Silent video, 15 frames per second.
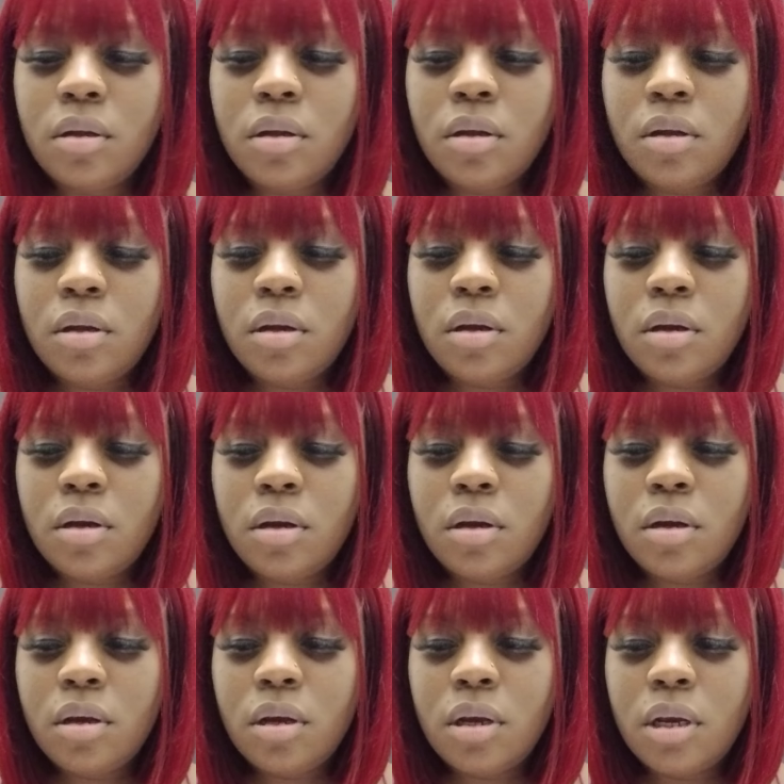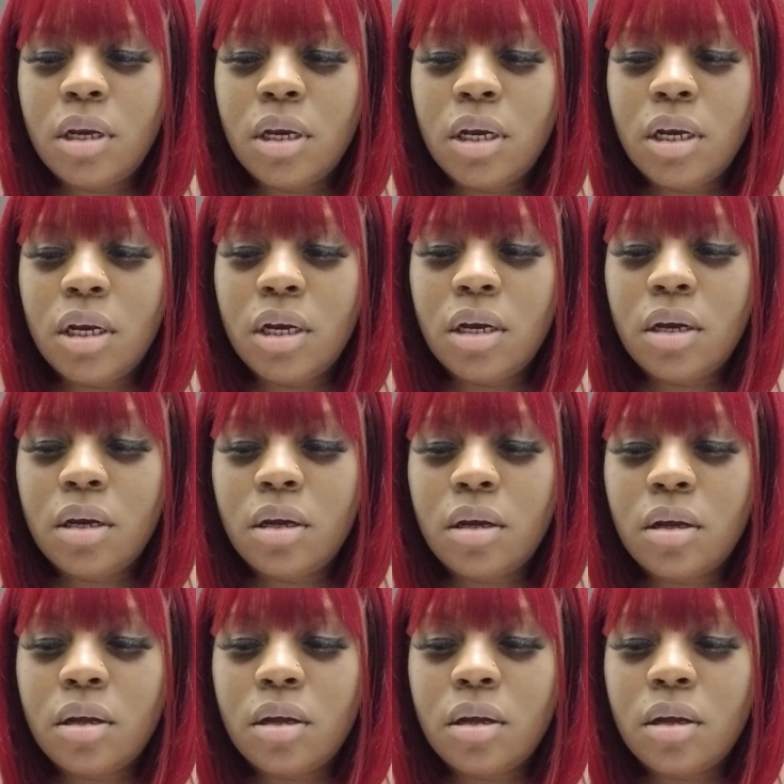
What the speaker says: Nobody speaks.